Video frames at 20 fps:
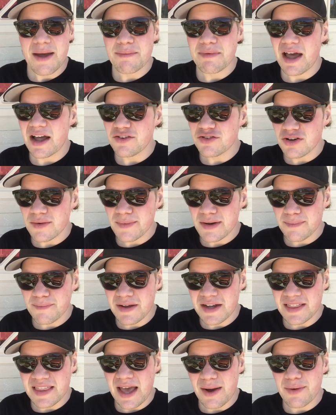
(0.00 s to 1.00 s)
Not sure I'm going to
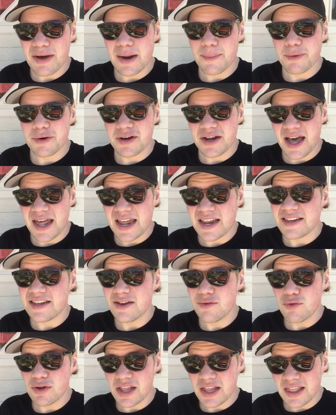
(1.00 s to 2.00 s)
pick that one up or not. I
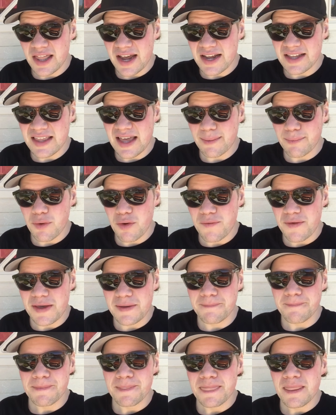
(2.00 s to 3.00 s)
did really like that movie.